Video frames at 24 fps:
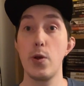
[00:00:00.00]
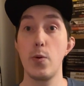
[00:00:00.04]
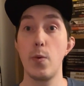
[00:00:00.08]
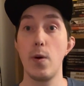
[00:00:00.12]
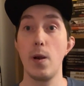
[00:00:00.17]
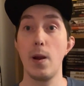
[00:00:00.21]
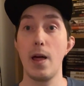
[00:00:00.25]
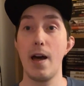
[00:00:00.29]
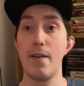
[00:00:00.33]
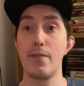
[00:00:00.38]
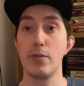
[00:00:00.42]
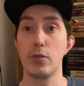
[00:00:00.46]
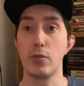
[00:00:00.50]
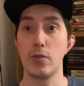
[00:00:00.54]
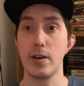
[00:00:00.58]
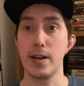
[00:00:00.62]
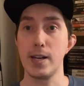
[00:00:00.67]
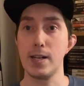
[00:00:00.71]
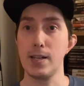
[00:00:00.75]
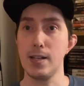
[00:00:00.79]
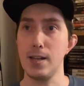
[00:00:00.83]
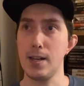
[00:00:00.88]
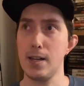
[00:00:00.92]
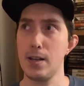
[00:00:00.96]
have a great
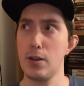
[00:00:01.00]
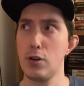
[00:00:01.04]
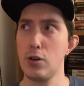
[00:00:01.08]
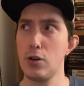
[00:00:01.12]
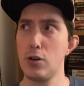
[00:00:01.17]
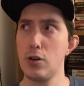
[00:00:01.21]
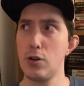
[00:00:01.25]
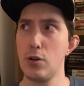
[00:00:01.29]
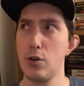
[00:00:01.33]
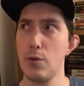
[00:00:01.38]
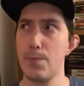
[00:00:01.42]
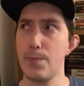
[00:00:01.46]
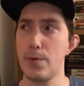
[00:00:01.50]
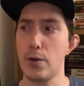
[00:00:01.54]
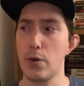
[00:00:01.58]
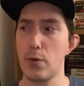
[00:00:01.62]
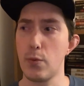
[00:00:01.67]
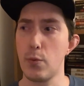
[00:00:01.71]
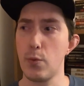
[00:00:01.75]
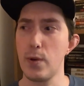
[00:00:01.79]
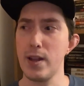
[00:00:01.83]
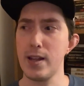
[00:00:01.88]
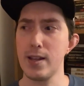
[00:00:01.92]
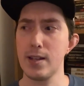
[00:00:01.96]
day. Hope your
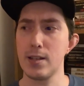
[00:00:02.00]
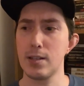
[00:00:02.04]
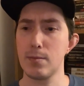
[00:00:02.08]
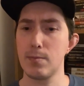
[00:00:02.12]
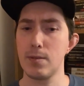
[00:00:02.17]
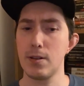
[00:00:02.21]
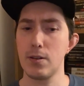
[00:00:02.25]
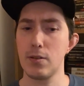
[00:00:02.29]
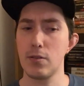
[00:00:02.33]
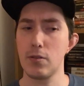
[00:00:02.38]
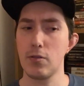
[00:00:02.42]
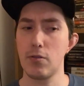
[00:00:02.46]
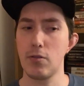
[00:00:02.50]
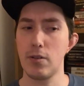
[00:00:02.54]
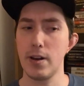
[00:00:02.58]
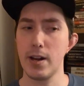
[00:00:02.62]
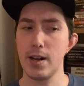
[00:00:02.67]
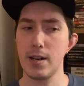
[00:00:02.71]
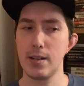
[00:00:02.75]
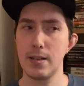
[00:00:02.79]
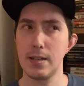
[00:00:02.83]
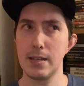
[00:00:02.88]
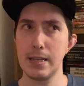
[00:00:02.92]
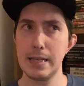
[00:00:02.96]
week has been
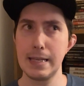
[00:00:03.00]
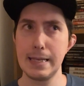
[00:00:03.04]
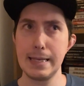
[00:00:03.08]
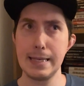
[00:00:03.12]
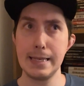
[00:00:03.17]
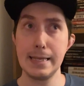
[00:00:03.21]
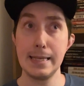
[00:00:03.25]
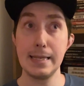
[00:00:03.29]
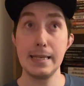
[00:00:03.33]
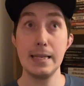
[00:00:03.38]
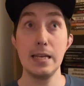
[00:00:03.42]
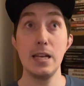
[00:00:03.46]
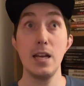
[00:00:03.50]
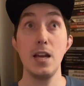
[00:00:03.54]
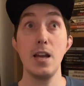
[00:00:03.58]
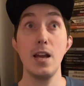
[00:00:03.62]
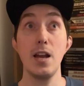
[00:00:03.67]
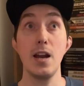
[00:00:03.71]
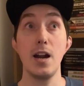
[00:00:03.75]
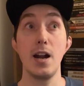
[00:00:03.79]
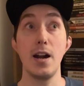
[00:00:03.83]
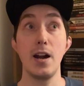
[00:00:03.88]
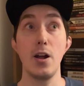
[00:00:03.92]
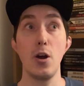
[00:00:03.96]
great.
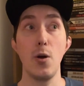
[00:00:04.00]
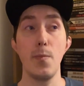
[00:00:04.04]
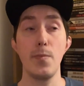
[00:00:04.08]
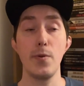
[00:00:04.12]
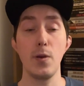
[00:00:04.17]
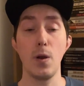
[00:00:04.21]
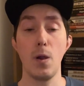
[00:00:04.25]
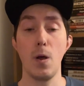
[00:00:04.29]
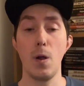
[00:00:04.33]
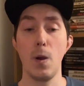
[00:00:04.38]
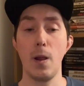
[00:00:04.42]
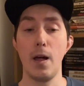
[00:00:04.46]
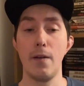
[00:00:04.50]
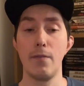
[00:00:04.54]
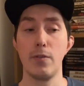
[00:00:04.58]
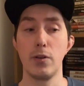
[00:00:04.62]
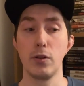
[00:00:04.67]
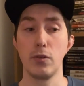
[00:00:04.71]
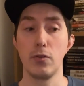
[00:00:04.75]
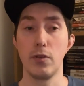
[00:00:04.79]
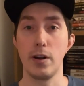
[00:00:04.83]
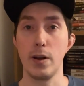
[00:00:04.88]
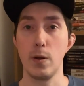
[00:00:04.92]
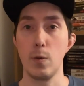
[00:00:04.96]
And I hope you all have a
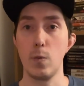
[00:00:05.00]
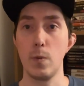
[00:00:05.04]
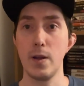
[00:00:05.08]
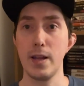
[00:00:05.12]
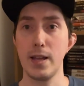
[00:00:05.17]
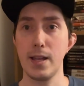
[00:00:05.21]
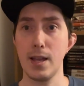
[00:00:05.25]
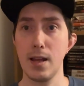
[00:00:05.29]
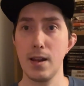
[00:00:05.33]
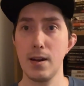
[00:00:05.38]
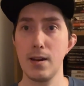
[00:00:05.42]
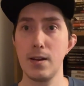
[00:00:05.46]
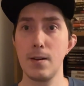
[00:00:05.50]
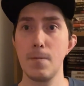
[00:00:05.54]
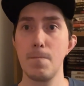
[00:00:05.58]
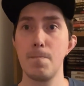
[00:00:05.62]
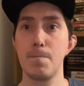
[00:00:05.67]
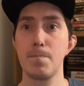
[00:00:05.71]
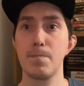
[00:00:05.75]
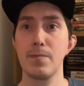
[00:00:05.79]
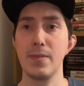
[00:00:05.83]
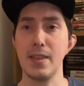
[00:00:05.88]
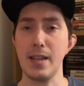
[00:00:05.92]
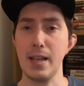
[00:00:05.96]
great weekend.
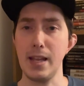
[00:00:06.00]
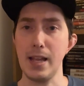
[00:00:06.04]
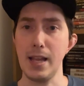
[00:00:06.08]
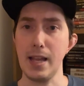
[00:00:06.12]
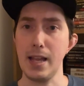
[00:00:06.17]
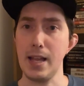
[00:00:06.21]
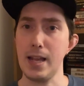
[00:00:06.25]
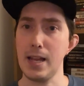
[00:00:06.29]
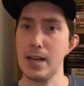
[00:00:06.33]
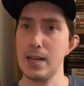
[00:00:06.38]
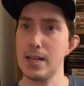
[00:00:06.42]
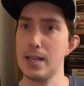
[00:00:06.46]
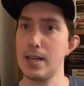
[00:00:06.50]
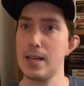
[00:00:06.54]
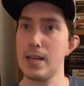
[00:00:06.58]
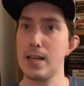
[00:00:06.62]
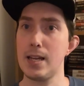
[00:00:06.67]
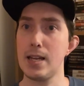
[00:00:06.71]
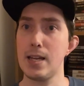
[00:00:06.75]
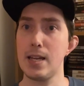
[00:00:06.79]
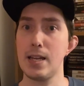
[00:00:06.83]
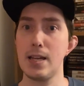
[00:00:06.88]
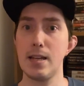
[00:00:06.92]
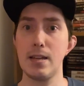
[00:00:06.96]
And
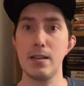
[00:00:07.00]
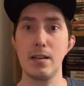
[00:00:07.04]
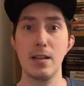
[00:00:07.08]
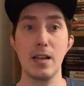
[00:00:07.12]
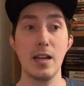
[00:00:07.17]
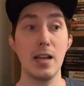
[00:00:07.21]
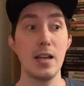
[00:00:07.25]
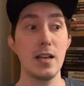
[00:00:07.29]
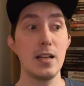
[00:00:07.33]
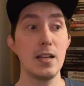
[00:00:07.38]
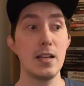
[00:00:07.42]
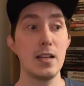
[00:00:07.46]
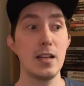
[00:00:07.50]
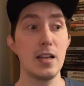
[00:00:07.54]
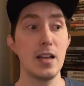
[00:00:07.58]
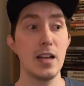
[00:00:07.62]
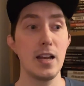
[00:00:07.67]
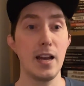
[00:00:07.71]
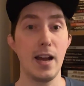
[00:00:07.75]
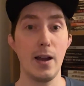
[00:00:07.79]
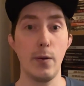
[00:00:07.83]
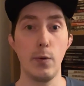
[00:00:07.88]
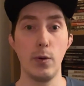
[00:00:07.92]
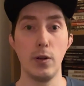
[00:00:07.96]

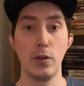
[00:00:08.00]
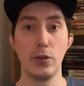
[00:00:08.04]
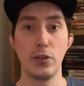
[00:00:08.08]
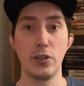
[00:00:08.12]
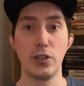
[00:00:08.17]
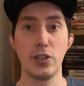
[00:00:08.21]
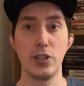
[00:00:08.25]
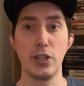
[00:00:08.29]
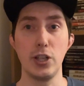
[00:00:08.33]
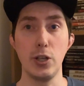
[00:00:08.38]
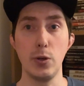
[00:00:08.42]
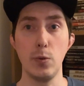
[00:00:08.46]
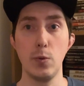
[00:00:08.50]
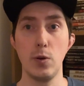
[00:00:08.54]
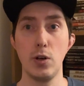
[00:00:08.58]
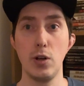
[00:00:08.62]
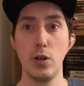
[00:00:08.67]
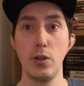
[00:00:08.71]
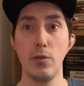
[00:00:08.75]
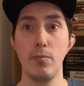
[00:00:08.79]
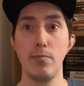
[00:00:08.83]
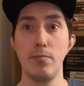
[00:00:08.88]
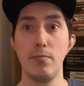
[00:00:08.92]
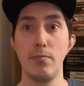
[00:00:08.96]
I will see you
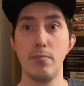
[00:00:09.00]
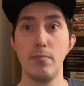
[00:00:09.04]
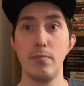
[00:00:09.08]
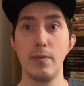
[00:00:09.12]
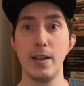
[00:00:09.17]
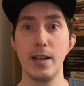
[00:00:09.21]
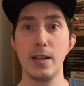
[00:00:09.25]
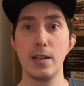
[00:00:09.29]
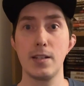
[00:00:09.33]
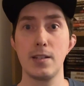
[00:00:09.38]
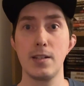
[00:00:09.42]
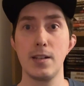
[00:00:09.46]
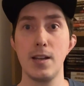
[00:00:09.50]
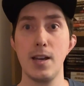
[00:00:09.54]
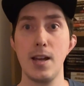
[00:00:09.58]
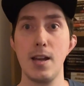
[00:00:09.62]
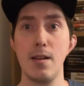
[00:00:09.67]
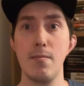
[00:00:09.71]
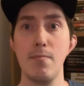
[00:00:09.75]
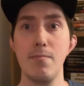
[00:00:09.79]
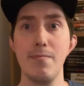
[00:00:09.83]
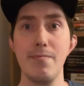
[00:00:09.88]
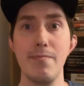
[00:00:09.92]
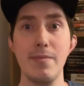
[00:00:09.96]
all next time.